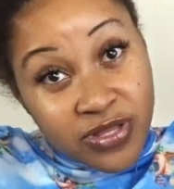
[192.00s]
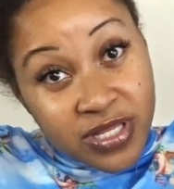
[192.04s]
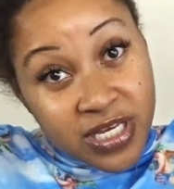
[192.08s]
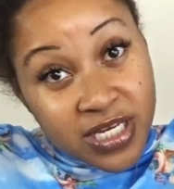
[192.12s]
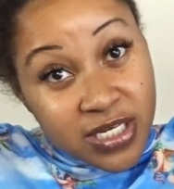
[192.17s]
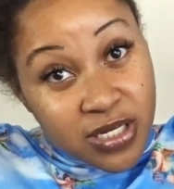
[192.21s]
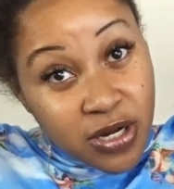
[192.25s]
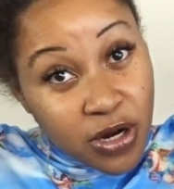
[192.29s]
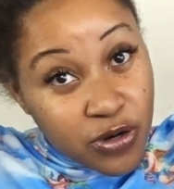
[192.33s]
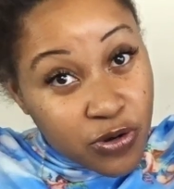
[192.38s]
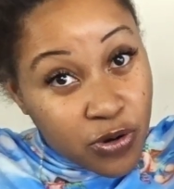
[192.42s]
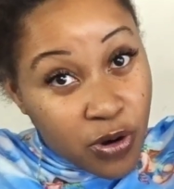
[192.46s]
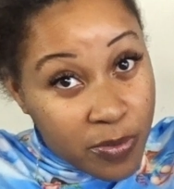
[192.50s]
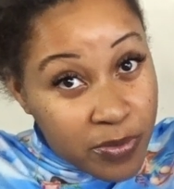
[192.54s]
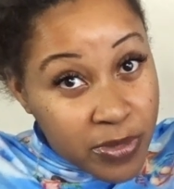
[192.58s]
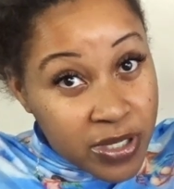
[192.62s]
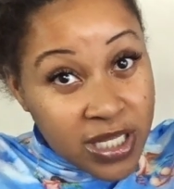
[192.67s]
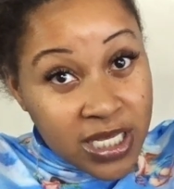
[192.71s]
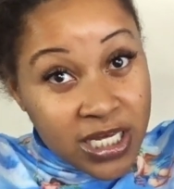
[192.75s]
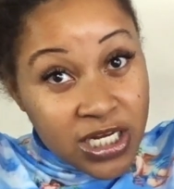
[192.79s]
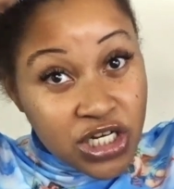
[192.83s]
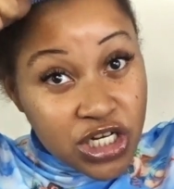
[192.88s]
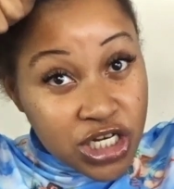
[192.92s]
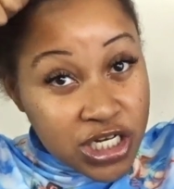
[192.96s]
These are
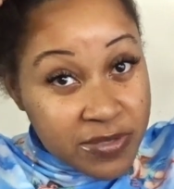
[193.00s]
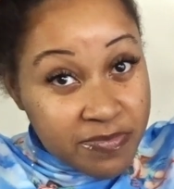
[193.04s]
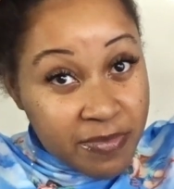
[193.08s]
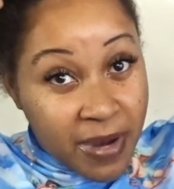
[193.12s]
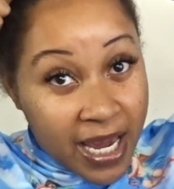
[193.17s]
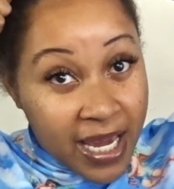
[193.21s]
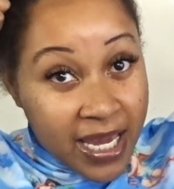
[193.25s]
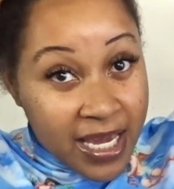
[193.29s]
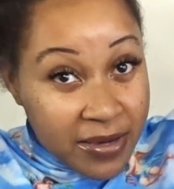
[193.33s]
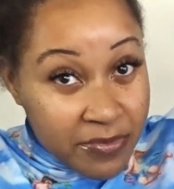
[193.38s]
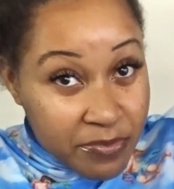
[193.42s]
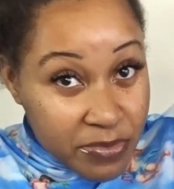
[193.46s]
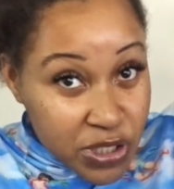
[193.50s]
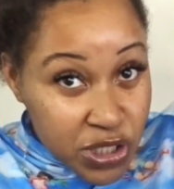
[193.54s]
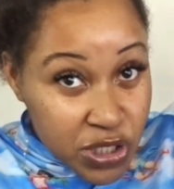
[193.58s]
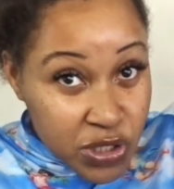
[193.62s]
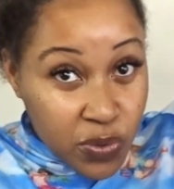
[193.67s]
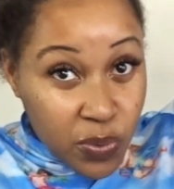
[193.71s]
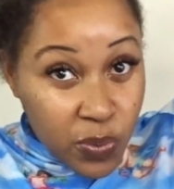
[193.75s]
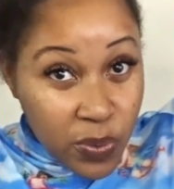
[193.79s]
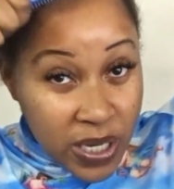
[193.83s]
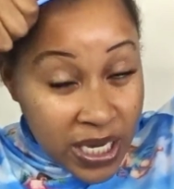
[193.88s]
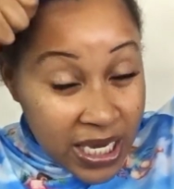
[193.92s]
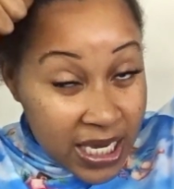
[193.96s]
normally just my
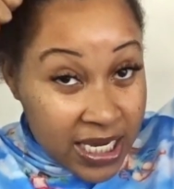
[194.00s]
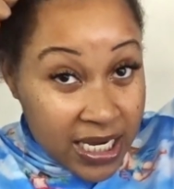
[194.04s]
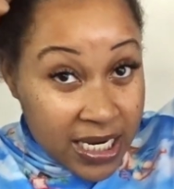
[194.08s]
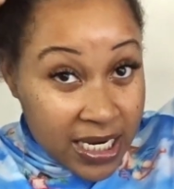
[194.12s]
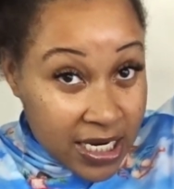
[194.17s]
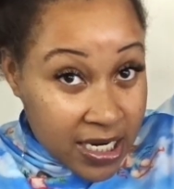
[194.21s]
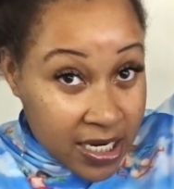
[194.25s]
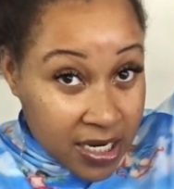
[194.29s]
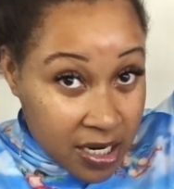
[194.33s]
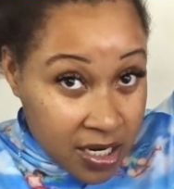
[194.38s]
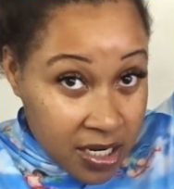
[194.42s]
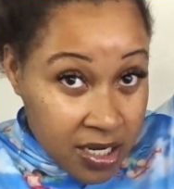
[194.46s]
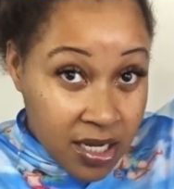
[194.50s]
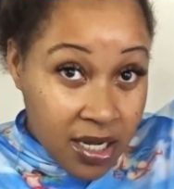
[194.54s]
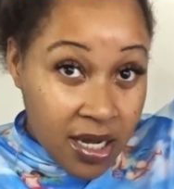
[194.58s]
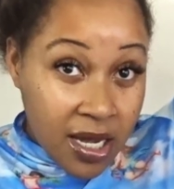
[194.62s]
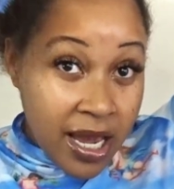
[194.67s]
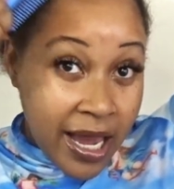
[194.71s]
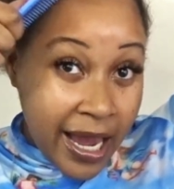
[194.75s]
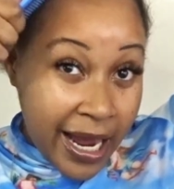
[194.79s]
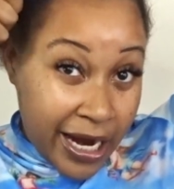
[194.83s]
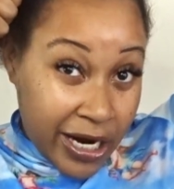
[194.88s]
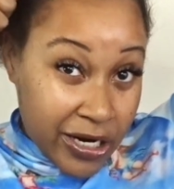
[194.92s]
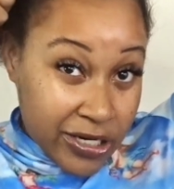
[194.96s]
in-between
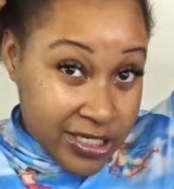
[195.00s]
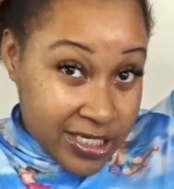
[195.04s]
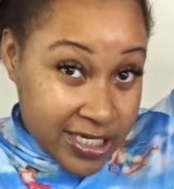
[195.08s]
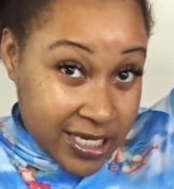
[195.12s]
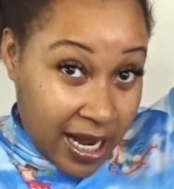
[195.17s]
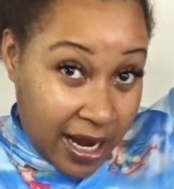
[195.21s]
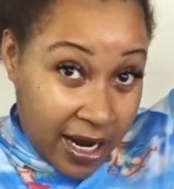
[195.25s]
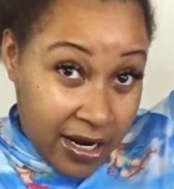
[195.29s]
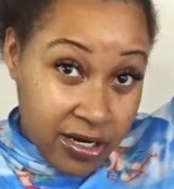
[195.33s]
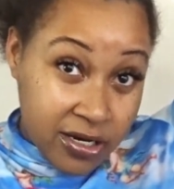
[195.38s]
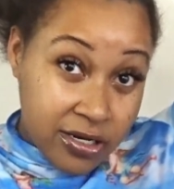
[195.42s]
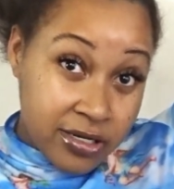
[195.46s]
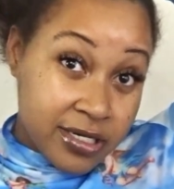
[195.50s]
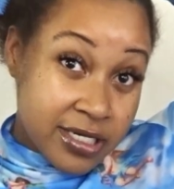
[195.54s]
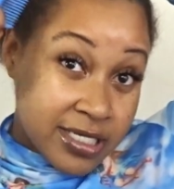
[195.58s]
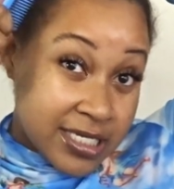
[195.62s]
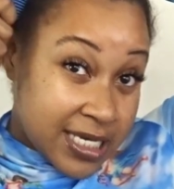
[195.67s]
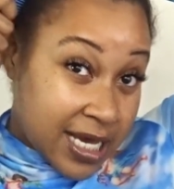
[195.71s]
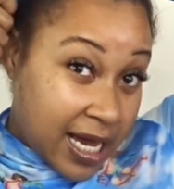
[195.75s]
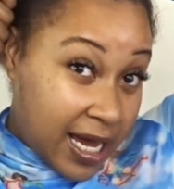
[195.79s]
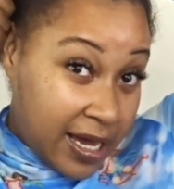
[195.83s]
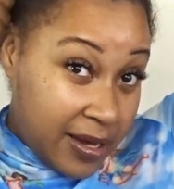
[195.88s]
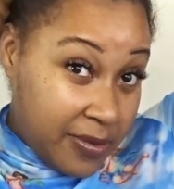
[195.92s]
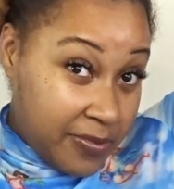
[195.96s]
hairstyle
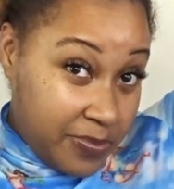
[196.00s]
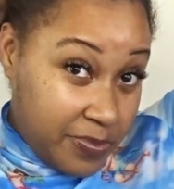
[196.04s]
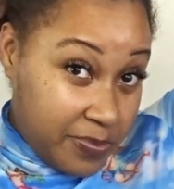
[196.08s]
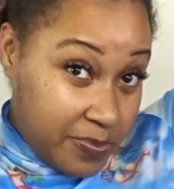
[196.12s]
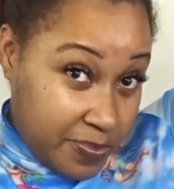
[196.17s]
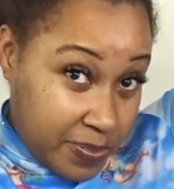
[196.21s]
type